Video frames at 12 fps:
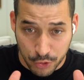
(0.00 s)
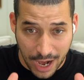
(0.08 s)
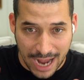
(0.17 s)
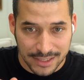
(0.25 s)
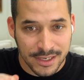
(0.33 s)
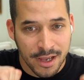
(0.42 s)

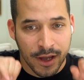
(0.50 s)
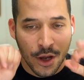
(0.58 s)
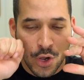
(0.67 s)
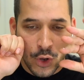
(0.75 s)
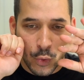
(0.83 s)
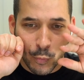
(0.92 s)
tracks
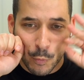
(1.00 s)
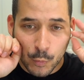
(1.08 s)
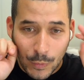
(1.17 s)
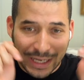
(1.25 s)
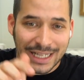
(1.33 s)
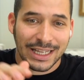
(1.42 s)

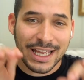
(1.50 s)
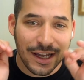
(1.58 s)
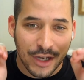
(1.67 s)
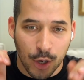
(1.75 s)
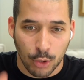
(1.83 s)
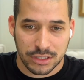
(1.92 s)
really
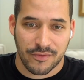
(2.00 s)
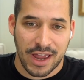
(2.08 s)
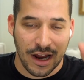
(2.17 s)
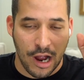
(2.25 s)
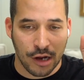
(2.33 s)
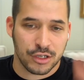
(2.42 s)

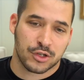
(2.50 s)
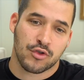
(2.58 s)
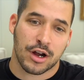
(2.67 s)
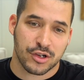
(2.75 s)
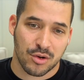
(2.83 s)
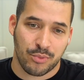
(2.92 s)
cultivate
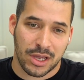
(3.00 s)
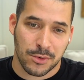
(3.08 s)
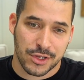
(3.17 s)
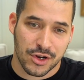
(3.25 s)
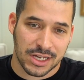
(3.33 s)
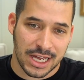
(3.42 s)
unstructured play
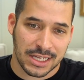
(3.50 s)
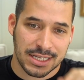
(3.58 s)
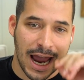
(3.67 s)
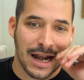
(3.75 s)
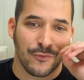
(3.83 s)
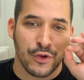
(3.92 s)
with your kids.
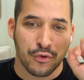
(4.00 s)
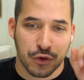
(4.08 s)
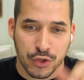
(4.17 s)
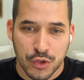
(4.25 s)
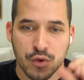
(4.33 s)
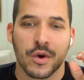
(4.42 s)
And if you
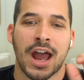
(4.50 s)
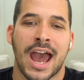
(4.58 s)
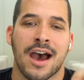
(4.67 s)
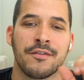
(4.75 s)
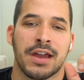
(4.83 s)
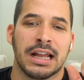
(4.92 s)
do
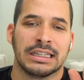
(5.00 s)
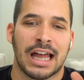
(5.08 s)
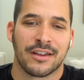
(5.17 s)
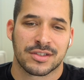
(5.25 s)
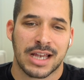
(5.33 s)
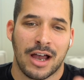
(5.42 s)
have a
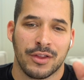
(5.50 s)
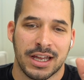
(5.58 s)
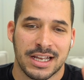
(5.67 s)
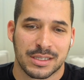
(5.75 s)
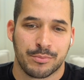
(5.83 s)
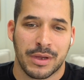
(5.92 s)
lifestyle
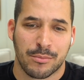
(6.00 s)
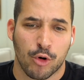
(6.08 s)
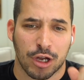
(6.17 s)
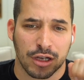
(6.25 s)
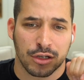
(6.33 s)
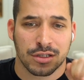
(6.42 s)
that has been
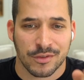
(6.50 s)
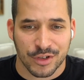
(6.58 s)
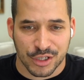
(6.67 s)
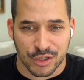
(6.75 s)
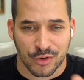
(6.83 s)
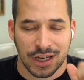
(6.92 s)
more conducive to
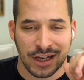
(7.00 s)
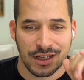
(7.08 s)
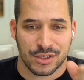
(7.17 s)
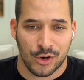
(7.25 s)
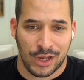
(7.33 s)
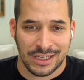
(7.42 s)

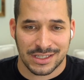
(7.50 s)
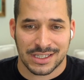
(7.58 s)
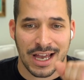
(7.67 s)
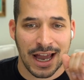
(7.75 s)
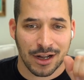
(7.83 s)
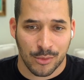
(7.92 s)
screens or
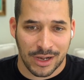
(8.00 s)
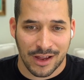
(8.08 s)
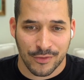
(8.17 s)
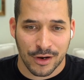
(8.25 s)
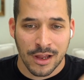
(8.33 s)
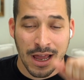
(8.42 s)
inside or
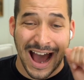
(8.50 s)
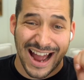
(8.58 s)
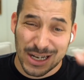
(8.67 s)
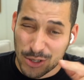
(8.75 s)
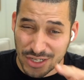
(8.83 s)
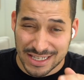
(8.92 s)
whatever, I
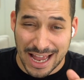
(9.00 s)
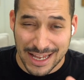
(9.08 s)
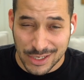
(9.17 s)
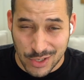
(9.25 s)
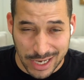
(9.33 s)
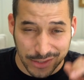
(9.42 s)
just heard a stat
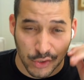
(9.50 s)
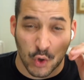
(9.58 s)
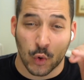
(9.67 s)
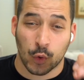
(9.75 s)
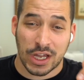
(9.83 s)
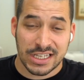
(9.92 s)
yesterday. It's
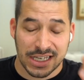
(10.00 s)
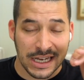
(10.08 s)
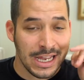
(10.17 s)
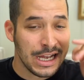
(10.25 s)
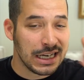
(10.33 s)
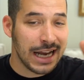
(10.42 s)
crazy.
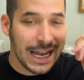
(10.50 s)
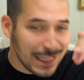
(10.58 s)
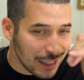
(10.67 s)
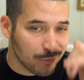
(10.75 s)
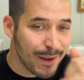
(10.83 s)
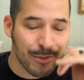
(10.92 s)

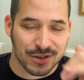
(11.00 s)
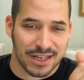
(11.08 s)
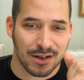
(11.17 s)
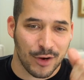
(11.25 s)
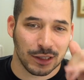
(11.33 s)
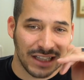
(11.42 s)

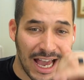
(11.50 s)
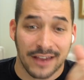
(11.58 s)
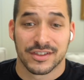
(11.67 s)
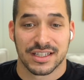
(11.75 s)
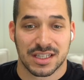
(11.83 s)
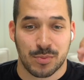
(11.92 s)
93% of our
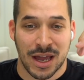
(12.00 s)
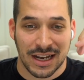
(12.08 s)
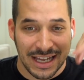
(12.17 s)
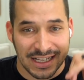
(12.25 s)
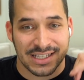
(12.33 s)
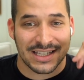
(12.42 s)
lives is spent
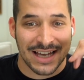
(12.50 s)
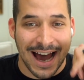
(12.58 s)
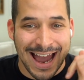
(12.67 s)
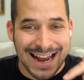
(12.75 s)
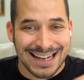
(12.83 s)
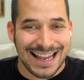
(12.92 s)

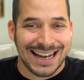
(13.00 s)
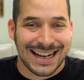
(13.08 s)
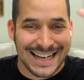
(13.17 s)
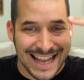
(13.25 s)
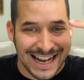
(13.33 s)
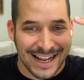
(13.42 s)
inside in
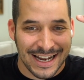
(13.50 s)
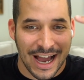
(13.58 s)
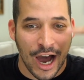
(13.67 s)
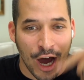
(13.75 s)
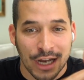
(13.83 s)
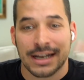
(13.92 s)
an in an
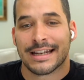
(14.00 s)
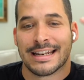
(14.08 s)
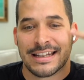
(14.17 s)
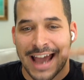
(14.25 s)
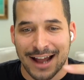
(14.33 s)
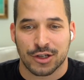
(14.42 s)

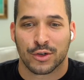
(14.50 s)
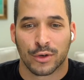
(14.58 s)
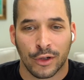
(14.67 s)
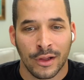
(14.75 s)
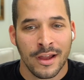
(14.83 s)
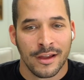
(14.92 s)

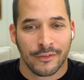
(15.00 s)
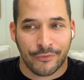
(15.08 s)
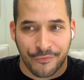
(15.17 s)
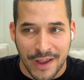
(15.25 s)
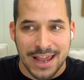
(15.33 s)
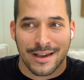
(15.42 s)
unnatural
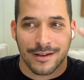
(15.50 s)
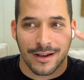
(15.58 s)
fake